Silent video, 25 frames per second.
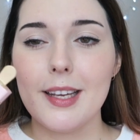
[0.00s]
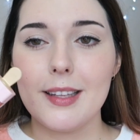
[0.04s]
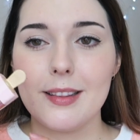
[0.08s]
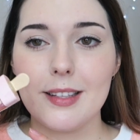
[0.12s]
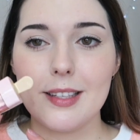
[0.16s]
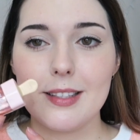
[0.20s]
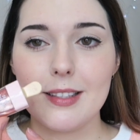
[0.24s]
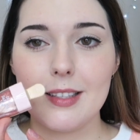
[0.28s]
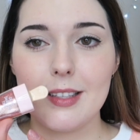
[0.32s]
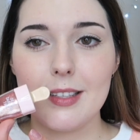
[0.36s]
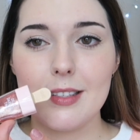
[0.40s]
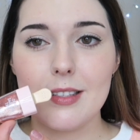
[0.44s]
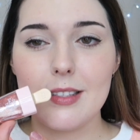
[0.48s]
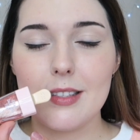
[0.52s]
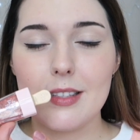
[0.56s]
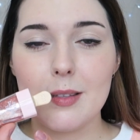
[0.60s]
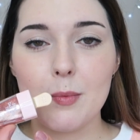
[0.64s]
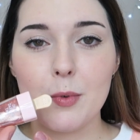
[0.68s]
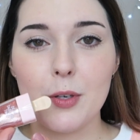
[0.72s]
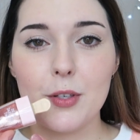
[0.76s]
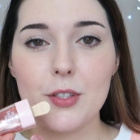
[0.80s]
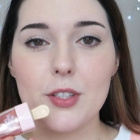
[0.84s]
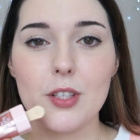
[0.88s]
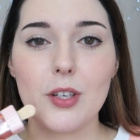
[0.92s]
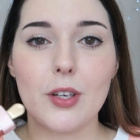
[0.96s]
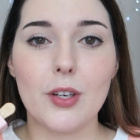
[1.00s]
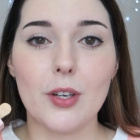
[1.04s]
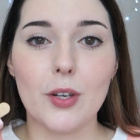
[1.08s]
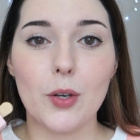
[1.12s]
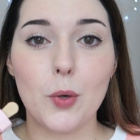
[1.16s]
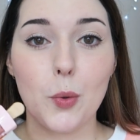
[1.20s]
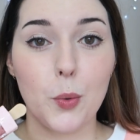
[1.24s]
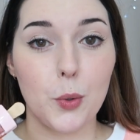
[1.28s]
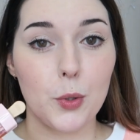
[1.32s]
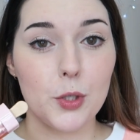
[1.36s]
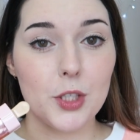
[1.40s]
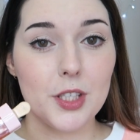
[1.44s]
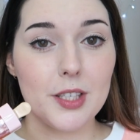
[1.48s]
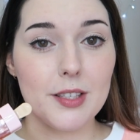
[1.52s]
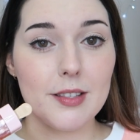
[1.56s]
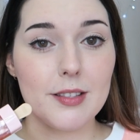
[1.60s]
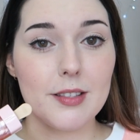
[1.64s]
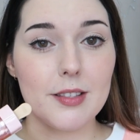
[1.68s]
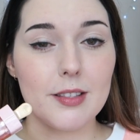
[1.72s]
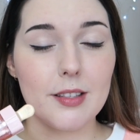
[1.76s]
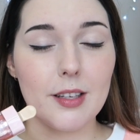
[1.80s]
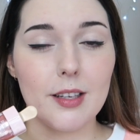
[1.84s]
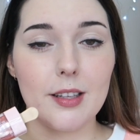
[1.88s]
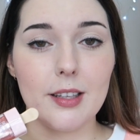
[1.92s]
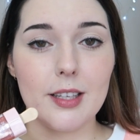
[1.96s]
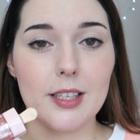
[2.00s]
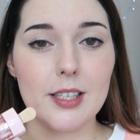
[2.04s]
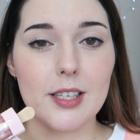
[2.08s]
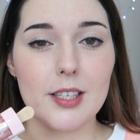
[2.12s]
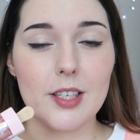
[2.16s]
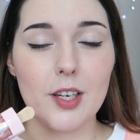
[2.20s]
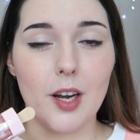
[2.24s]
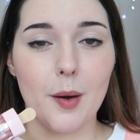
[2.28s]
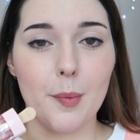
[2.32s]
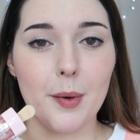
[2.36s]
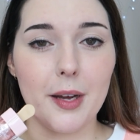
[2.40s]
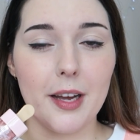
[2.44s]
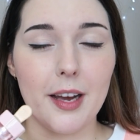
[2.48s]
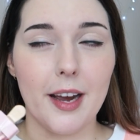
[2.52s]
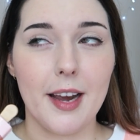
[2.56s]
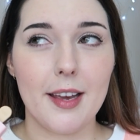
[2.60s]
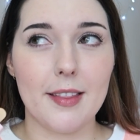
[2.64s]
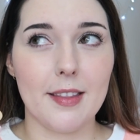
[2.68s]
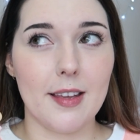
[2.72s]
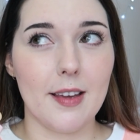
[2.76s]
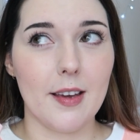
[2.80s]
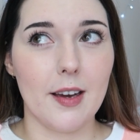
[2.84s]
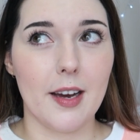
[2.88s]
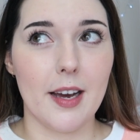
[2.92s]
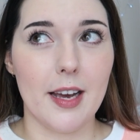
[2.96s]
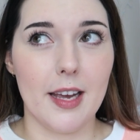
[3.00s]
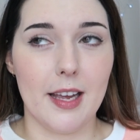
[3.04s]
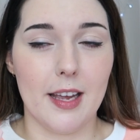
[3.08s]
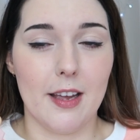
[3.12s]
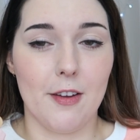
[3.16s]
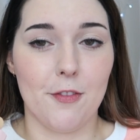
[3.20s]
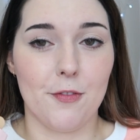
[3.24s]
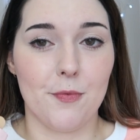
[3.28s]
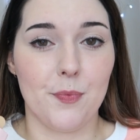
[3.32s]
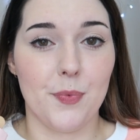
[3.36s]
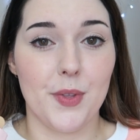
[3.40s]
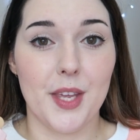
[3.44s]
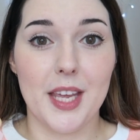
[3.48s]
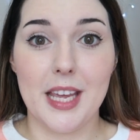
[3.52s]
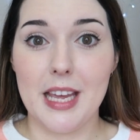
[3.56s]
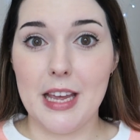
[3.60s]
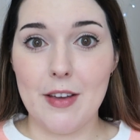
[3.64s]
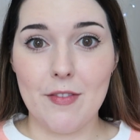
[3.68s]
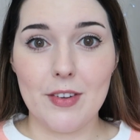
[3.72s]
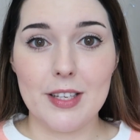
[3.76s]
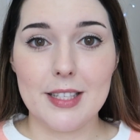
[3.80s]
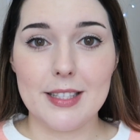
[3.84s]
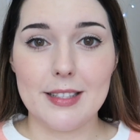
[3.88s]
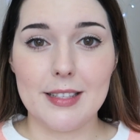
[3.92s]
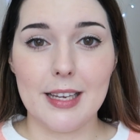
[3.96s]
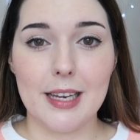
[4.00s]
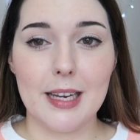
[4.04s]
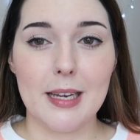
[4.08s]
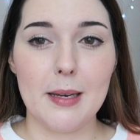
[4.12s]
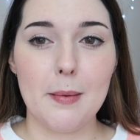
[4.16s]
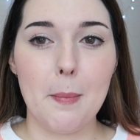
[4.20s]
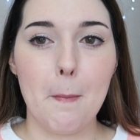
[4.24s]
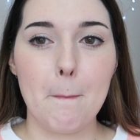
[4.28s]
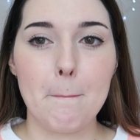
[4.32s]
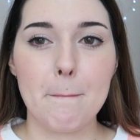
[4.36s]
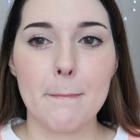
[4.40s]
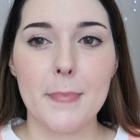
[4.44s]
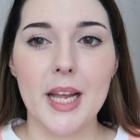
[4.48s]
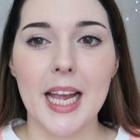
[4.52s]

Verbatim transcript: This is the most gorgeous glitter topper I think I have ever seen.